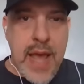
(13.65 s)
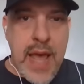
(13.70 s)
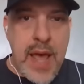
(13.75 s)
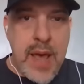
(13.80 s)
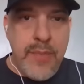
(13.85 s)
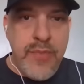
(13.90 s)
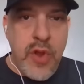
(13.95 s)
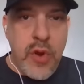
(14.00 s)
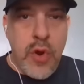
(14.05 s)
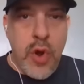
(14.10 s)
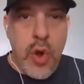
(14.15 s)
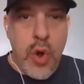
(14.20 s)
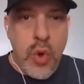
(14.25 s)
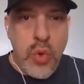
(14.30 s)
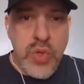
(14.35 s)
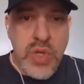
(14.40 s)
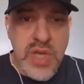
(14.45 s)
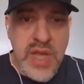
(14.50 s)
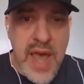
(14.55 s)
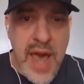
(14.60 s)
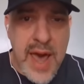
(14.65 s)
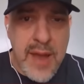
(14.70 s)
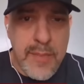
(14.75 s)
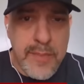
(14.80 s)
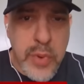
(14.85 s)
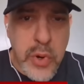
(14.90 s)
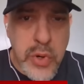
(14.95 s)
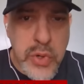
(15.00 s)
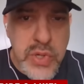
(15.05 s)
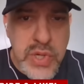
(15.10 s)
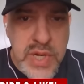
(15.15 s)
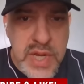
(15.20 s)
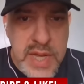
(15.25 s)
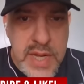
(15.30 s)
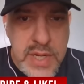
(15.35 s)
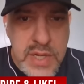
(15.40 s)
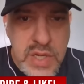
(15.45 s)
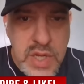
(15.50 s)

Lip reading: I'm your host, Scott Burnstein.